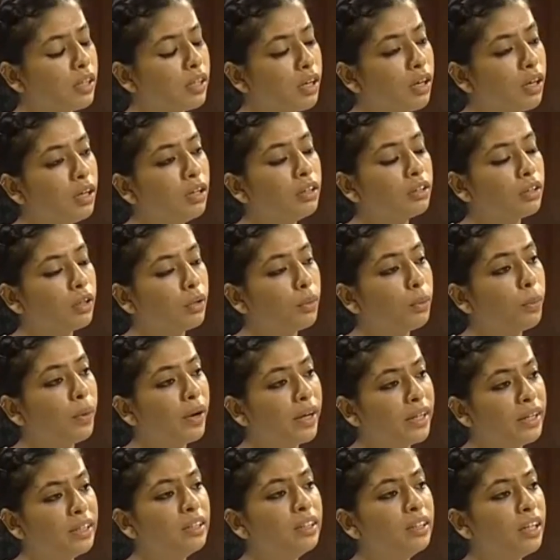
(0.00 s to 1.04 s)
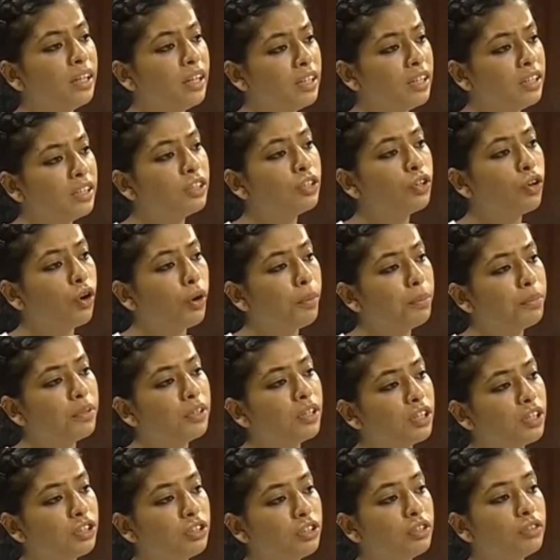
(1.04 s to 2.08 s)
Sir, why didn't the Indian
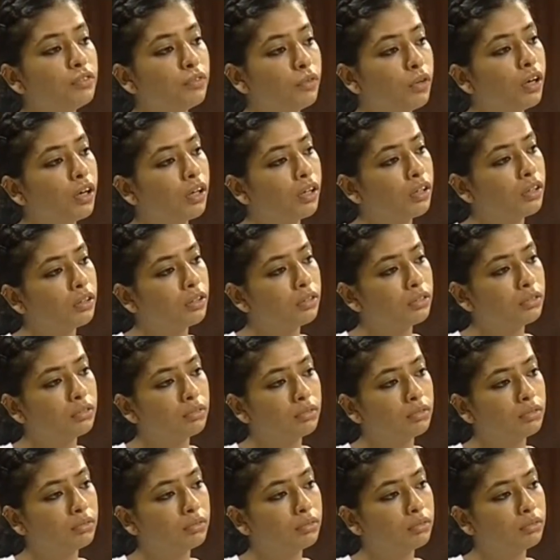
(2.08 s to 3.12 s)
combination work?